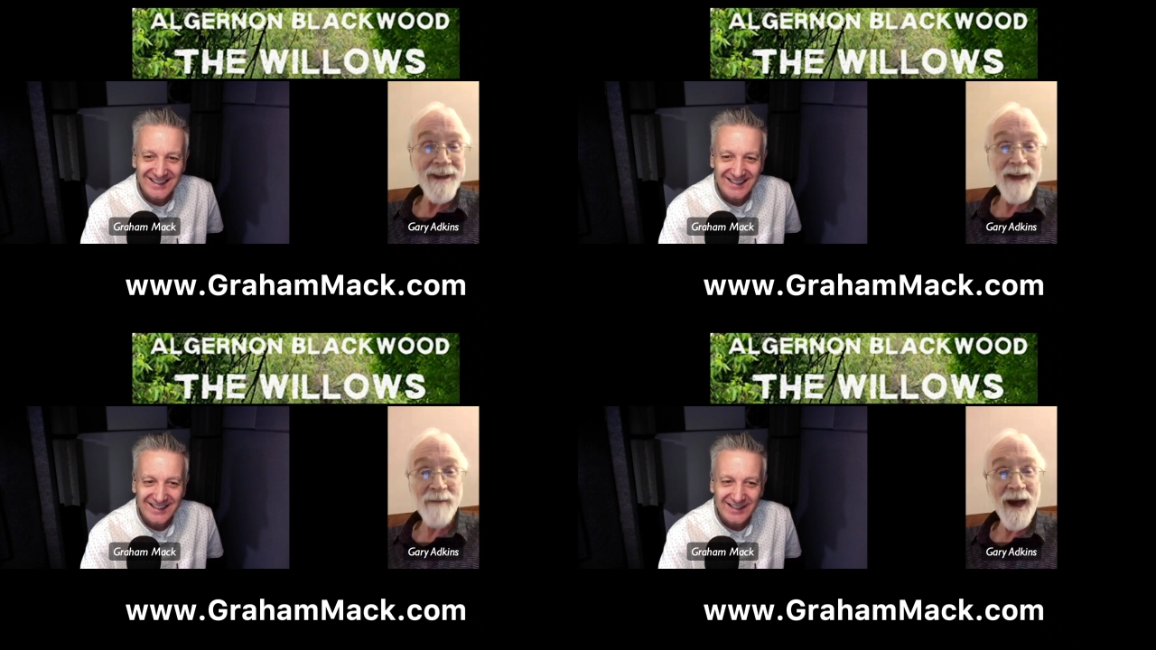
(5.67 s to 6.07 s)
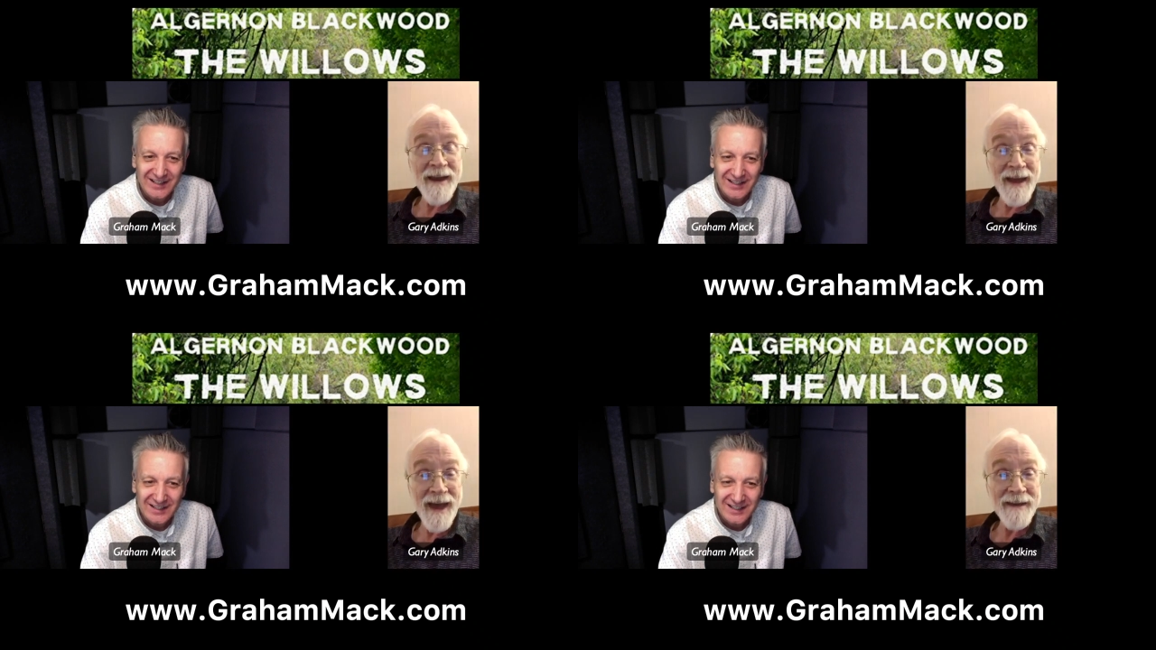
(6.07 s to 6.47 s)
Speaker 1: I might
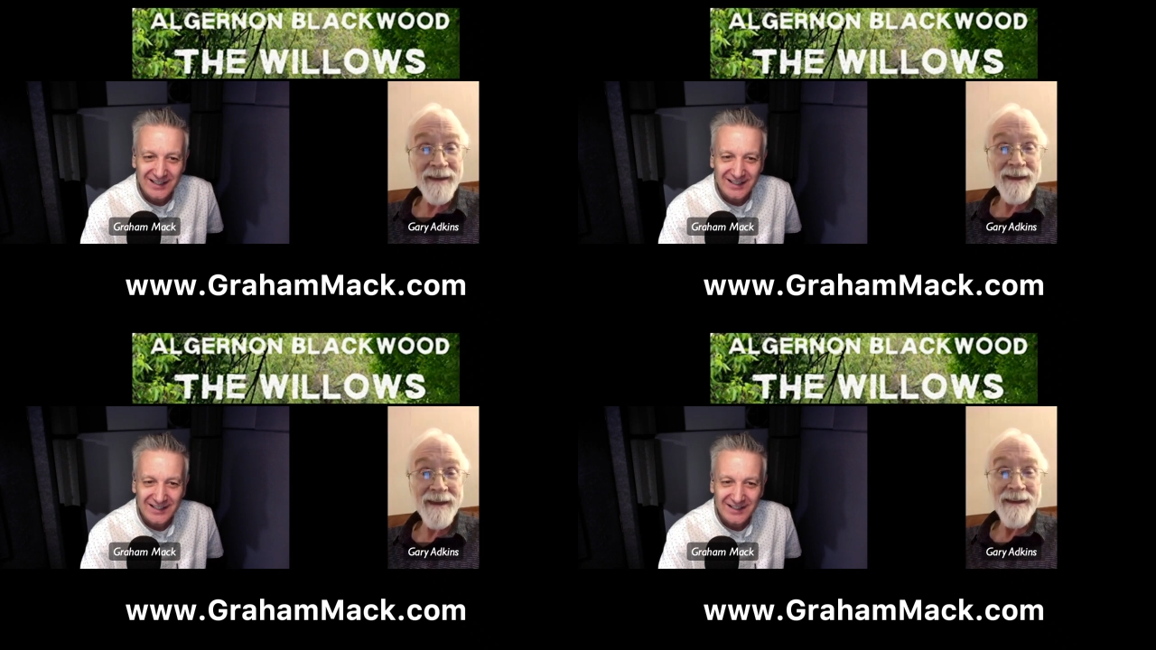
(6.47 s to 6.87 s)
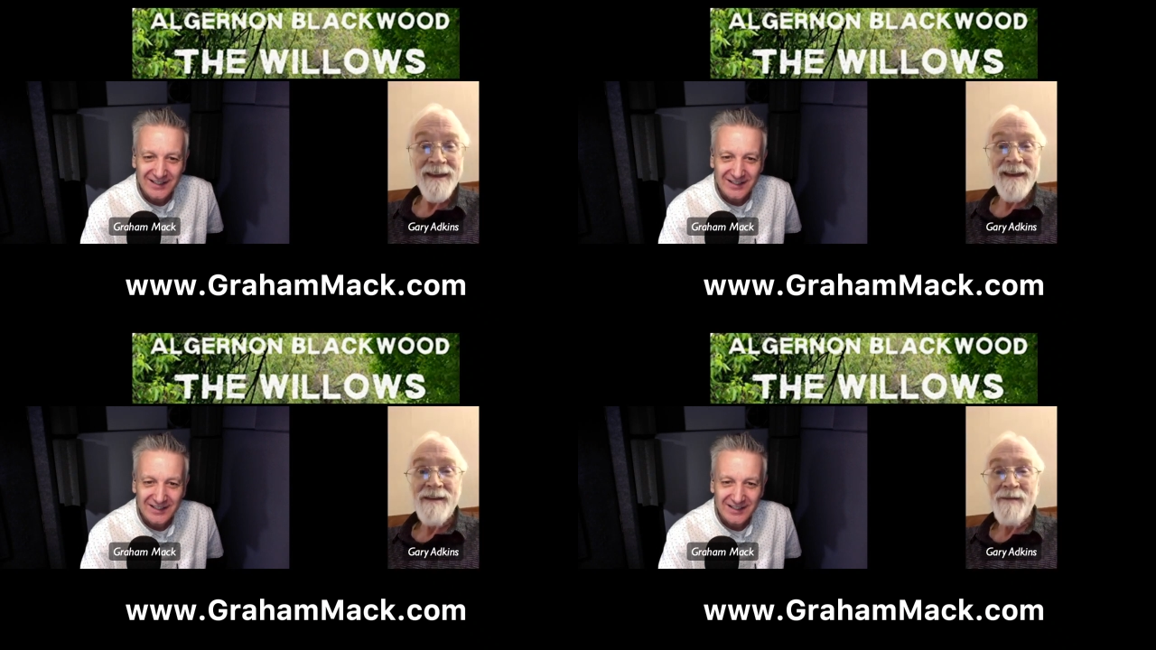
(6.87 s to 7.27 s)
add.
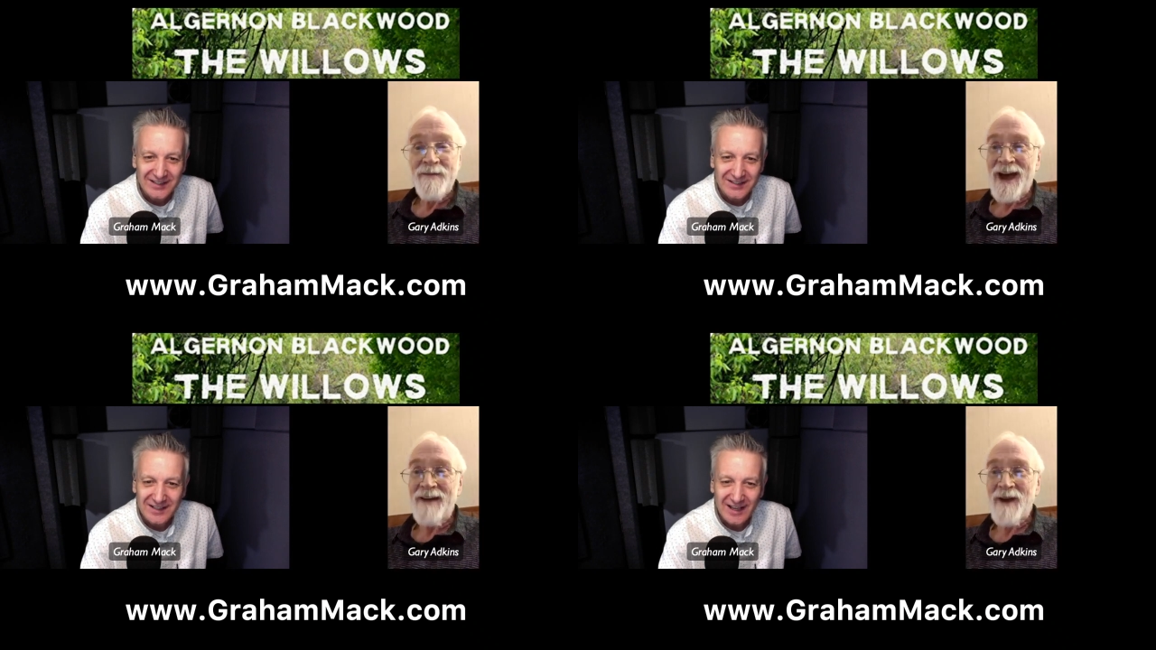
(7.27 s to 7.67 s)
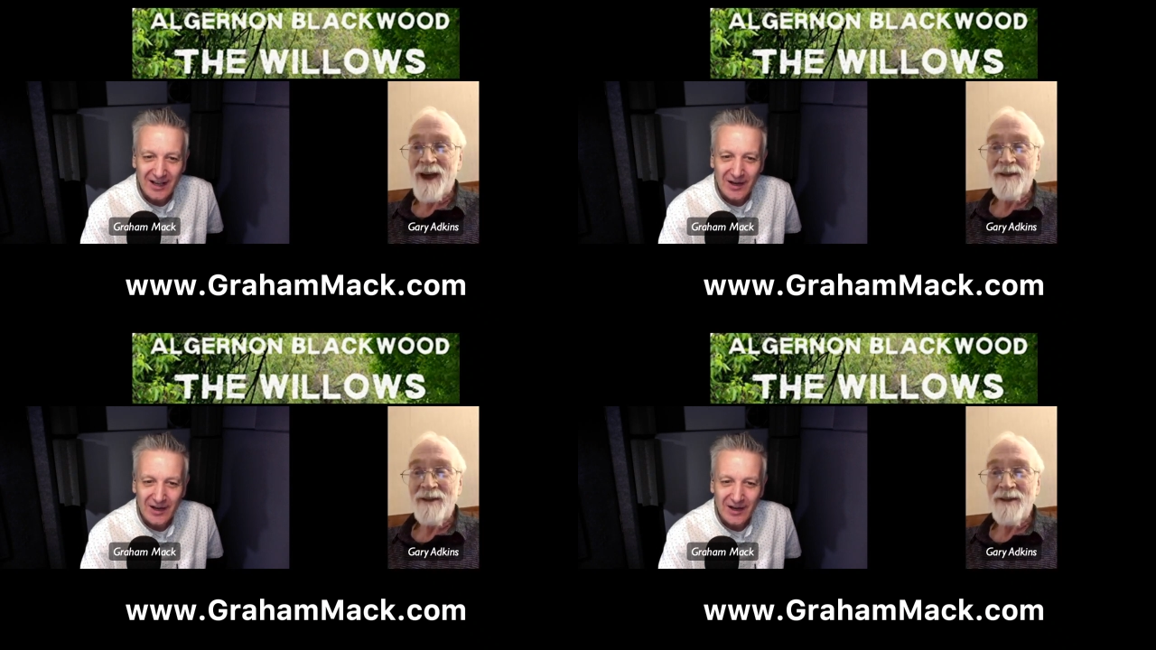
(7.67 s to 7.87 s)
I, yeah,